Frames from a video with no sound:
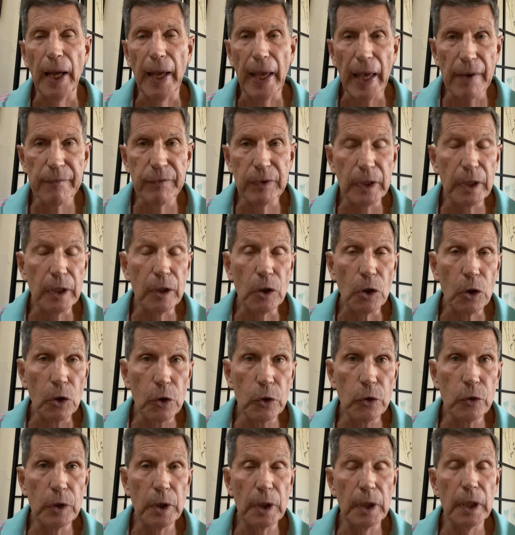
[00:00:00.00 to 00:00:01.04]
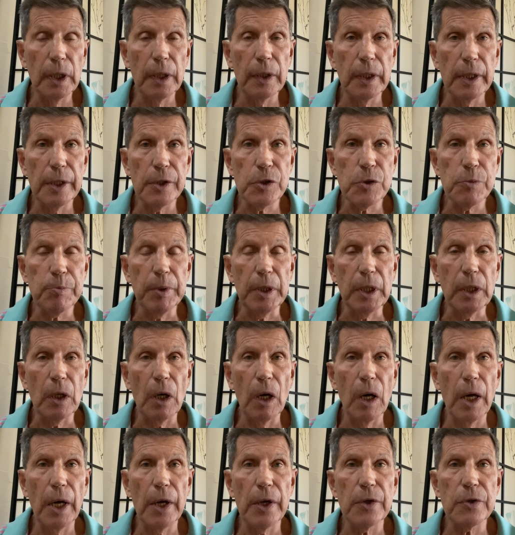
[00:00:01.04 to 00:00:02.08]
haven't included in this
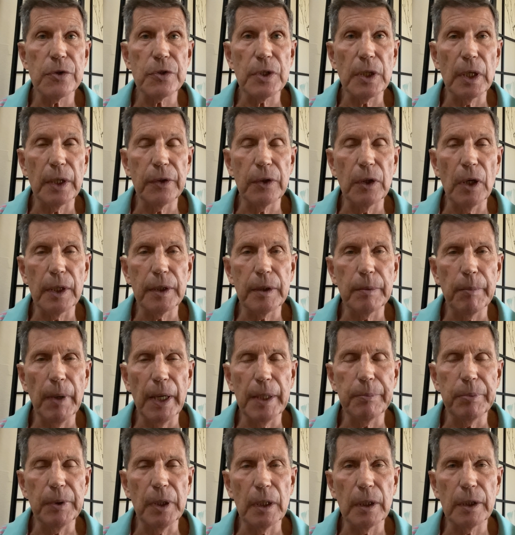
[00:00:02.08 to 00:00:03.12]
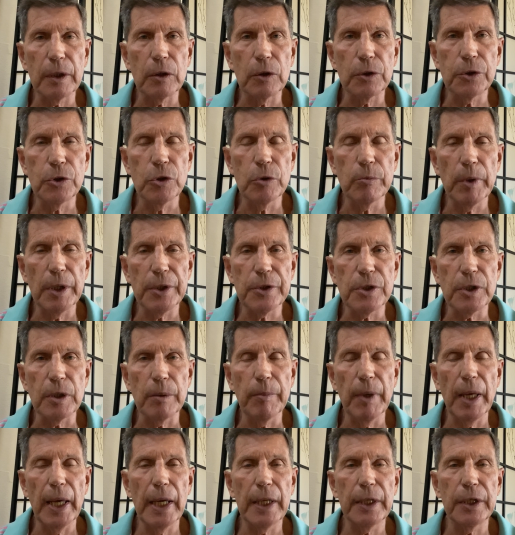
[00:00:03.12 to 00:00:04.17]
because I thought it might be a little too much to
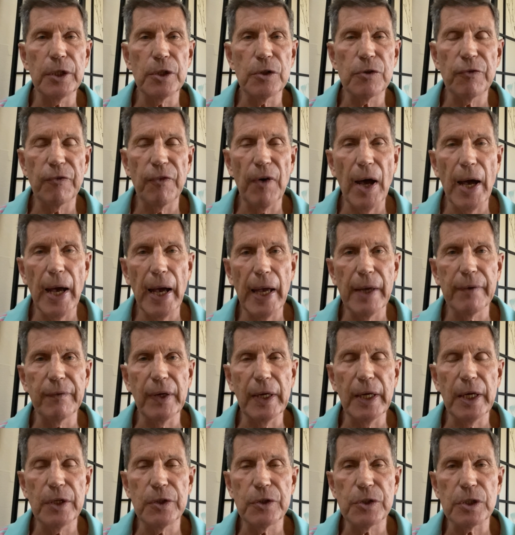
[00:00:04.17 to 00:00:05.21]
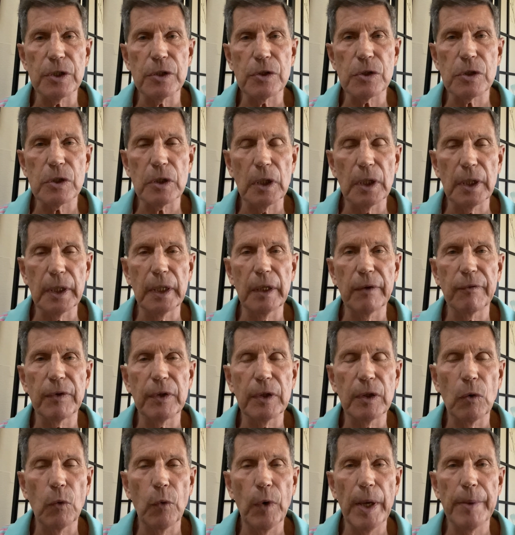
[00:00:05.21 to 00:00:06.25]
manage 5 agents given
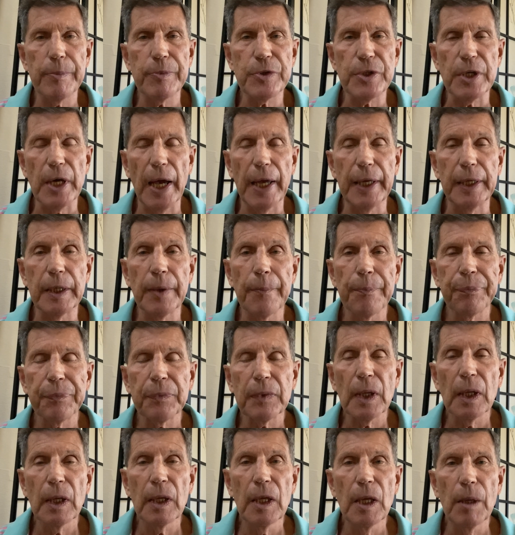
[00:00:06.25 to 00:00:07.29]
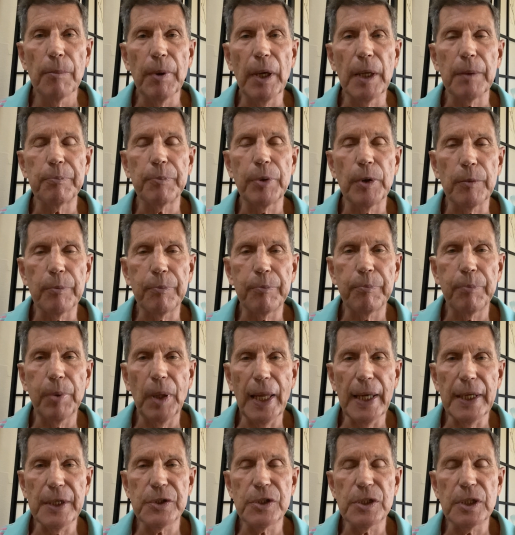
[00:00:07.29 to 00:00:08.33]
the website. But
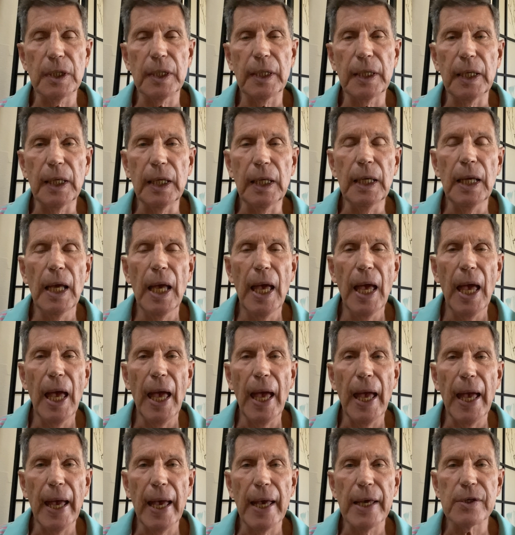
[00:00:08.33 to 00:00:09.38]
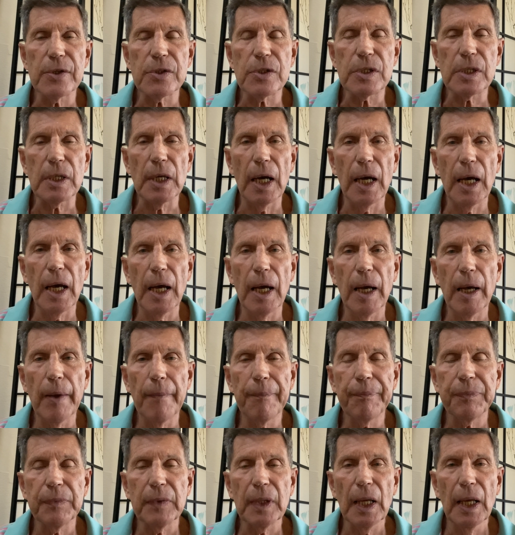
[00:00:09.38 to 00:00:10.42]
Perplexity has
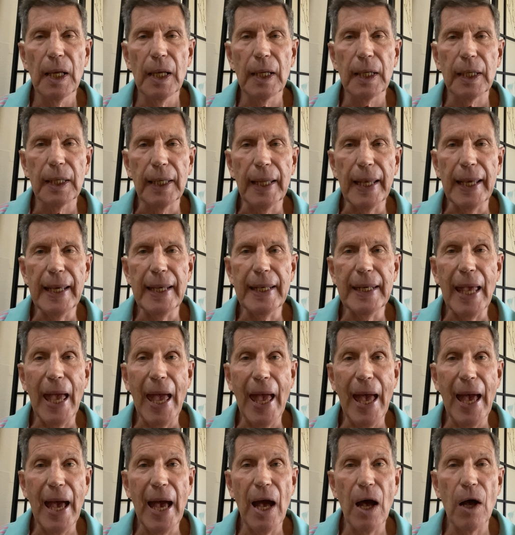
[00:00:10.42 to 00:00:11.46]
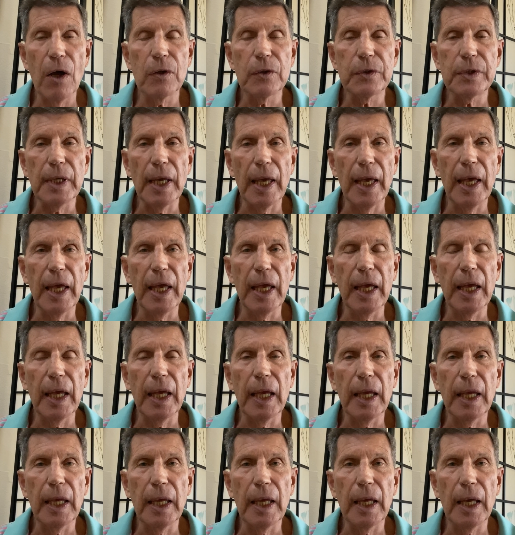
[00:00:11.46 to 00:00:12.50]
laid out
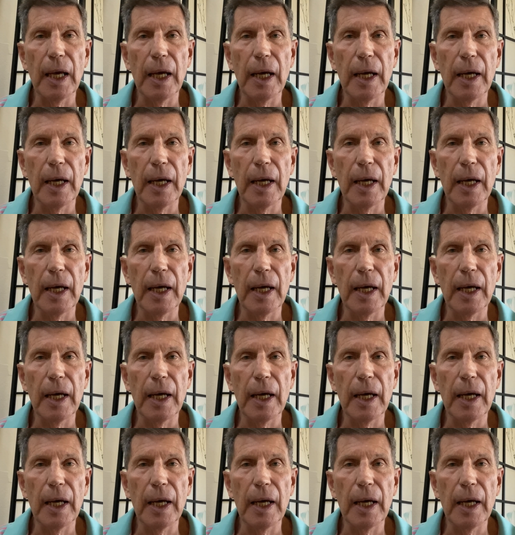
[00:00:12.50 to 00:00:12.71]
a